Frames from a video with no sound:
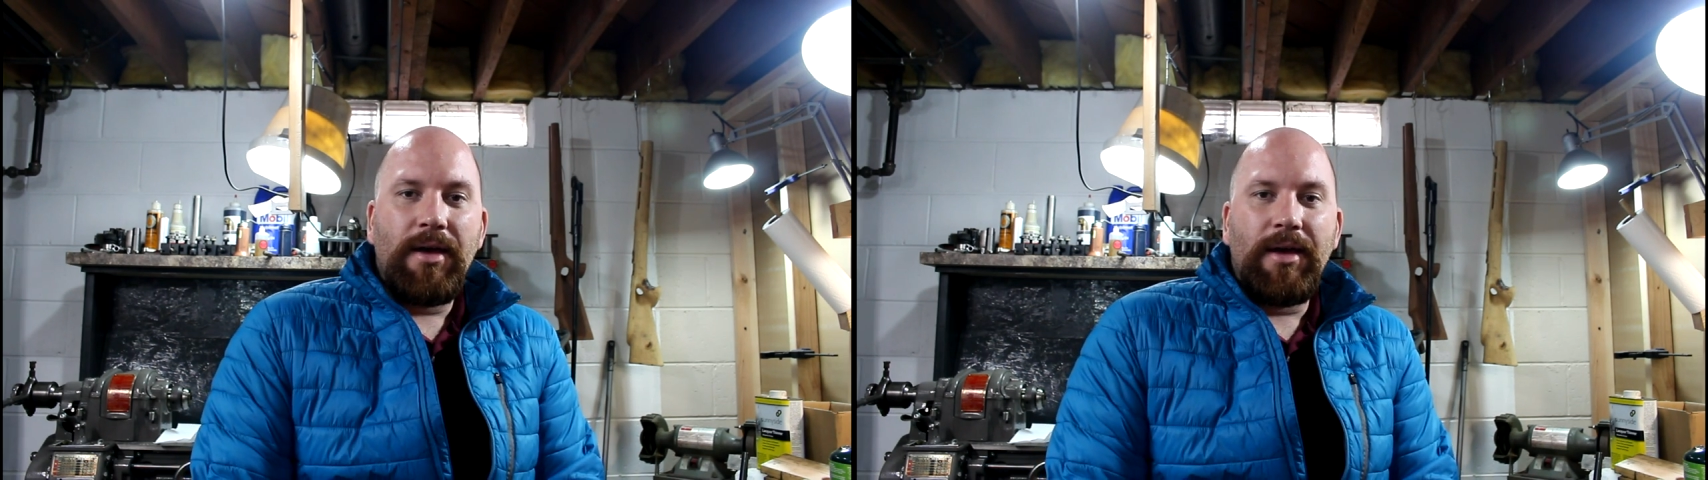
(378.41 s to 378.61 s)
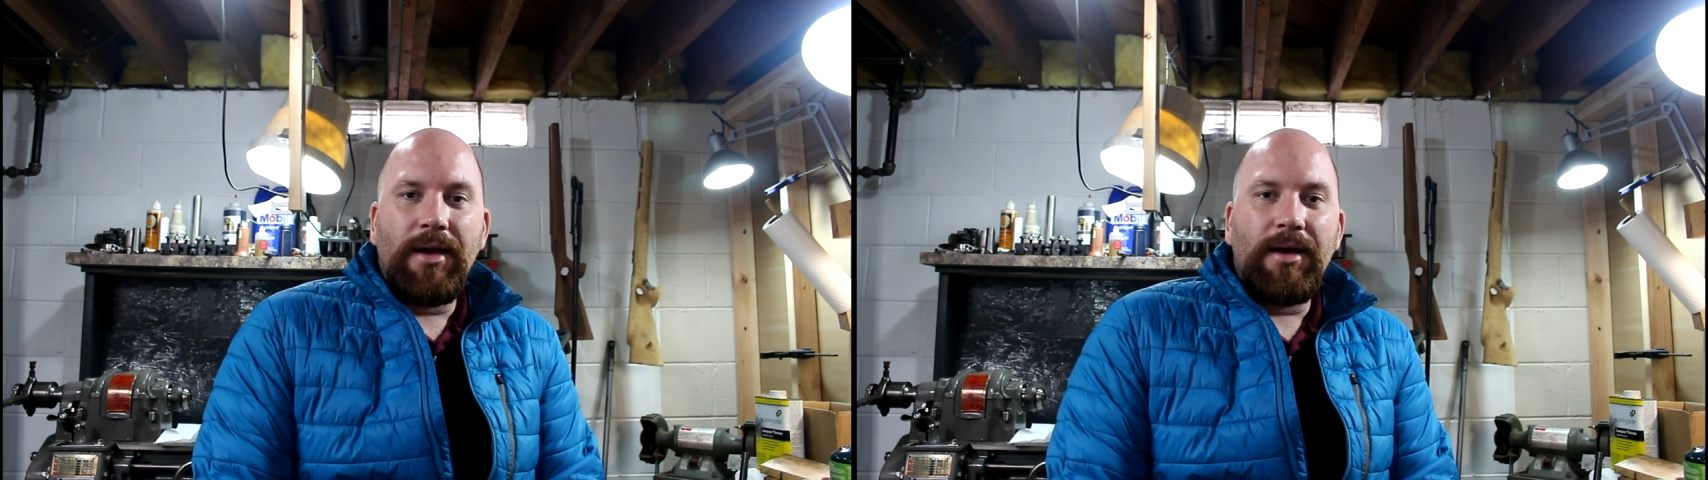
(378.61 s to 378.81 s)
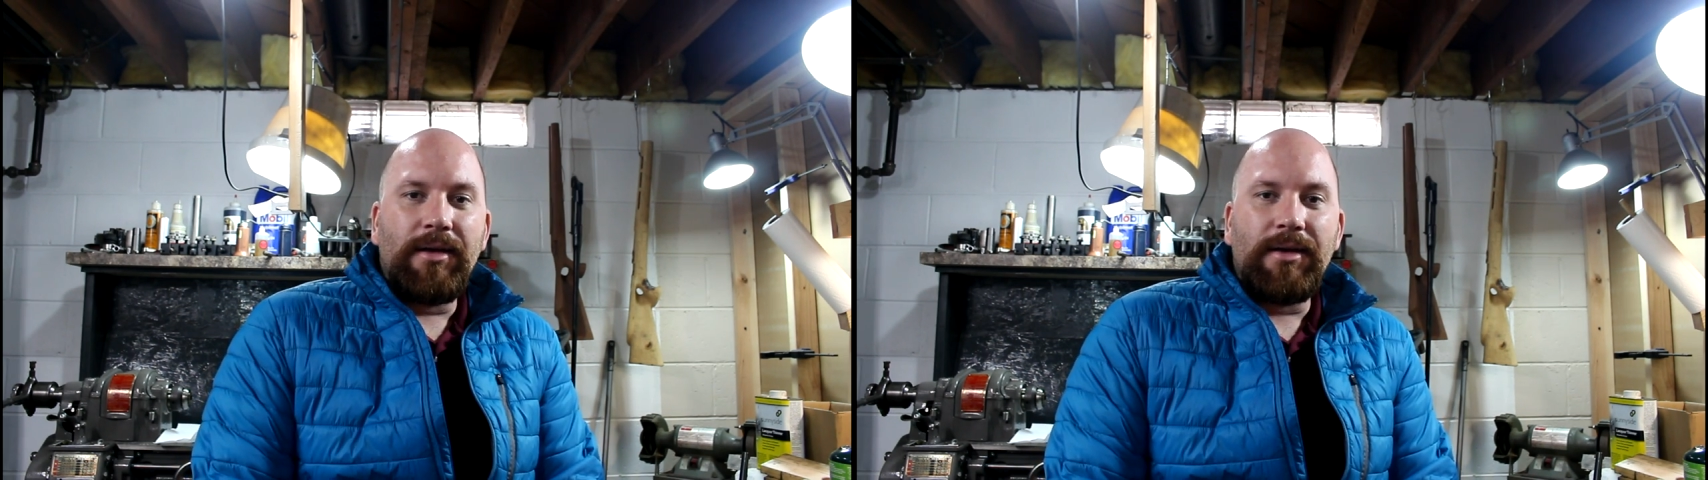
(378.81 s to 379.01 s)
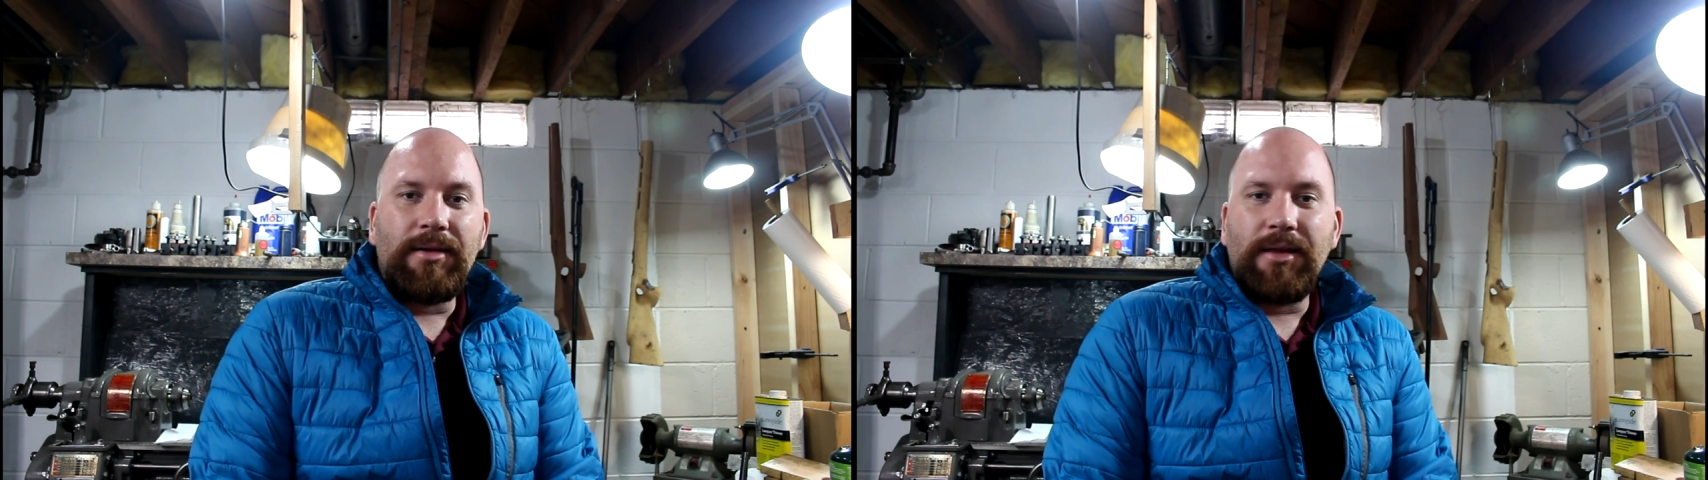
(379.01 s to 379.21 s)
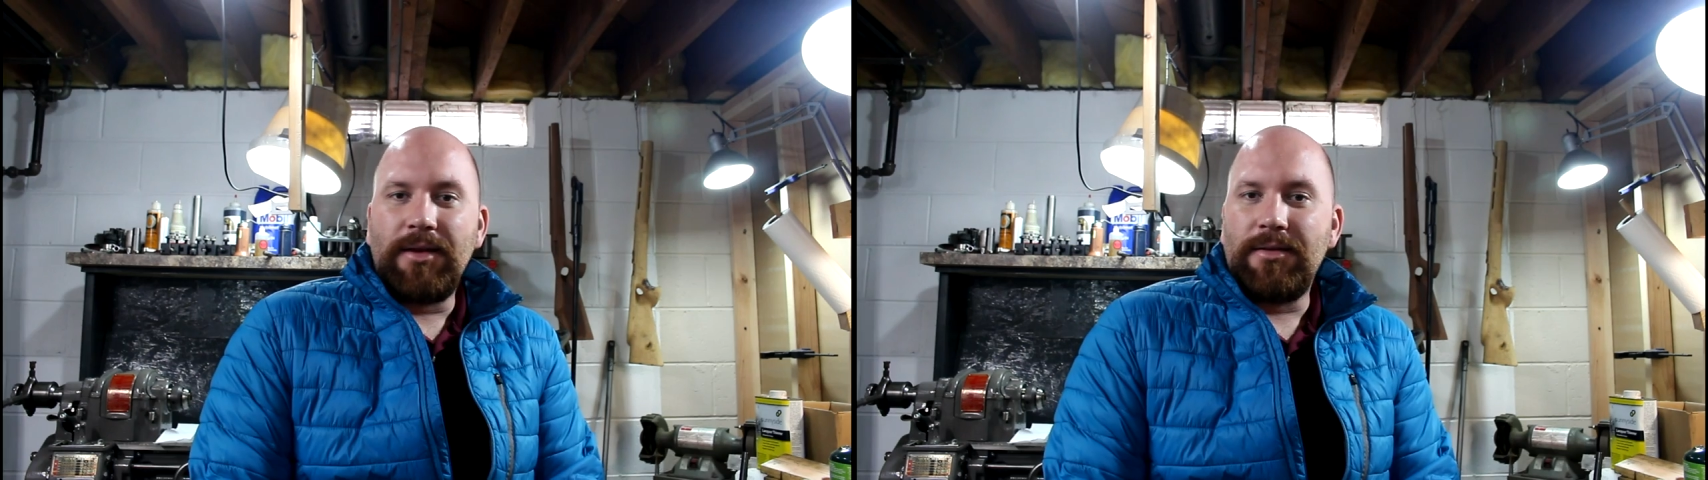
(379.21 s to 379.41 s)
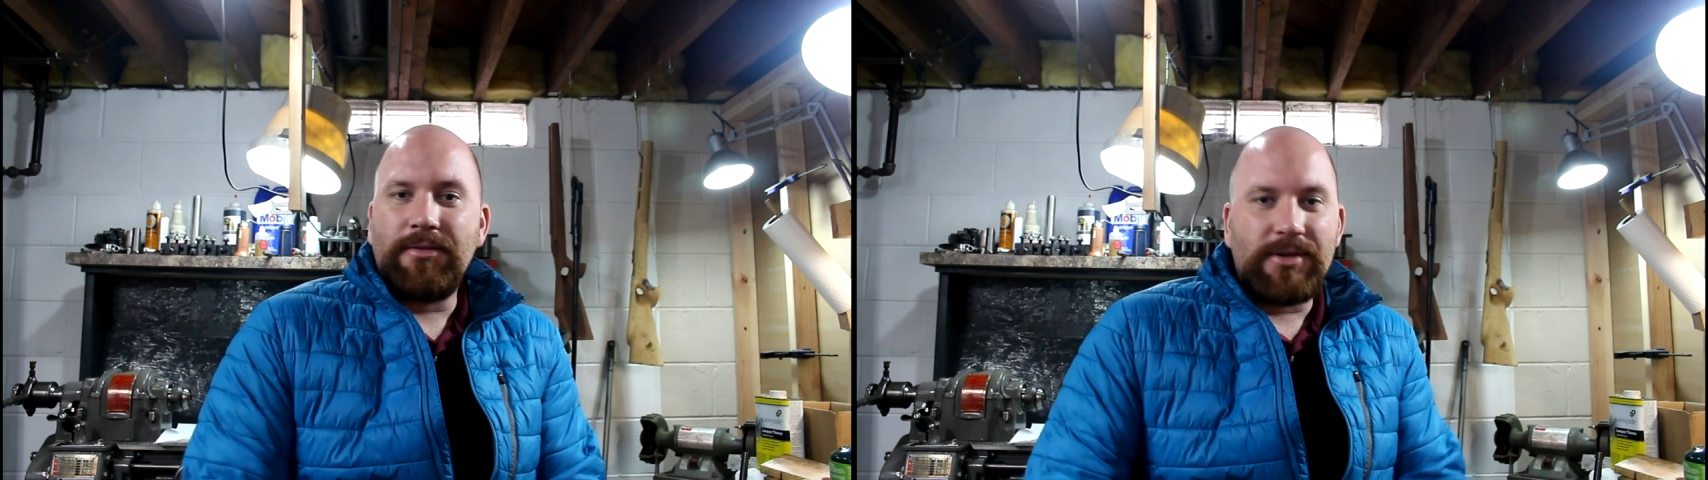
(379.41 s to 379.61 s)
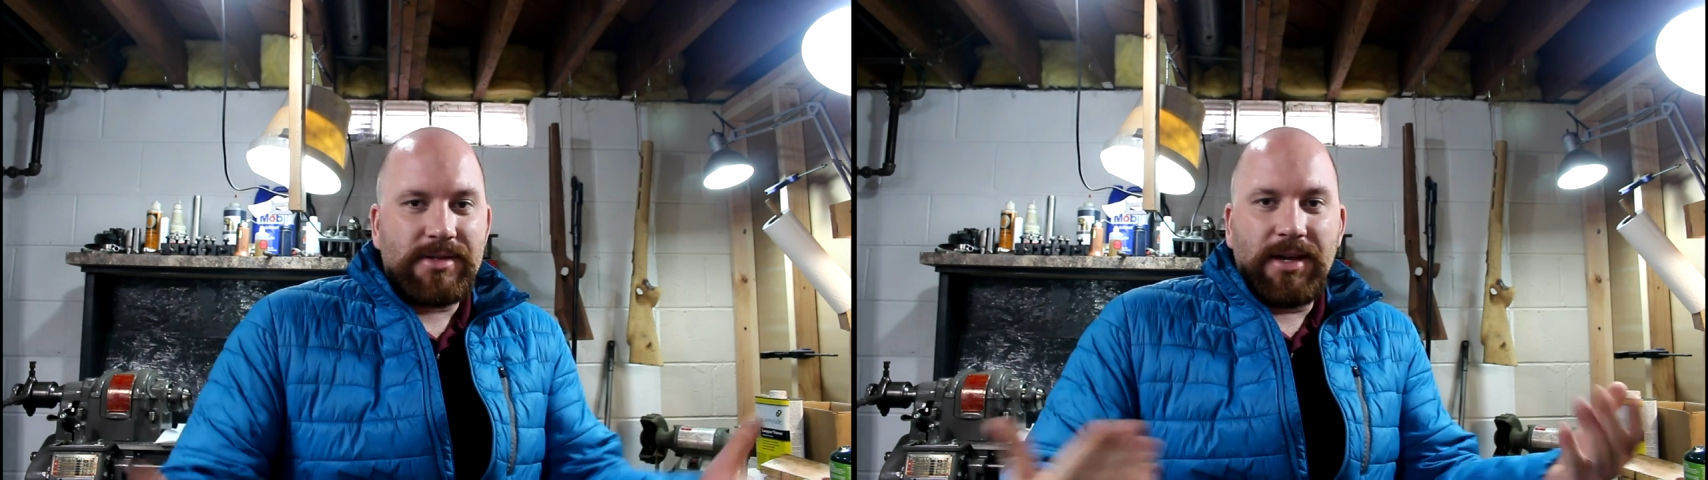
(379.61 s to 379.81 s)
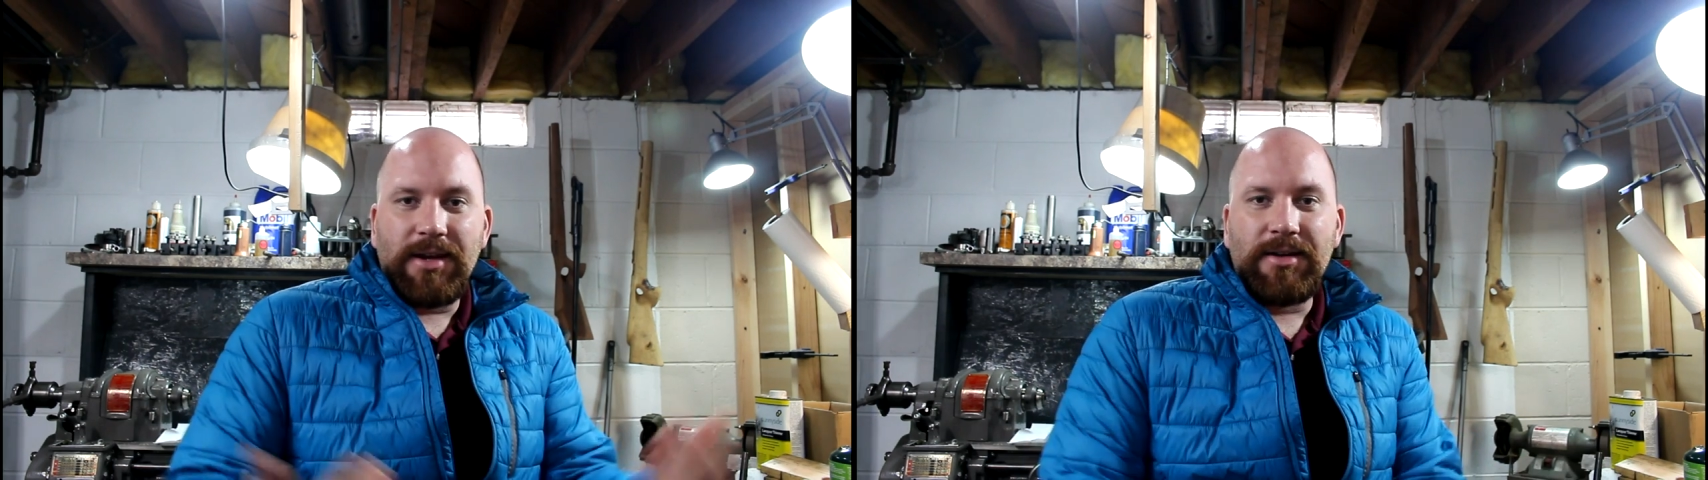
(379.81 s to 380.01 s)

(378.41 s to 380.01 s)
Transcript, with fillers: And I'd like, once again,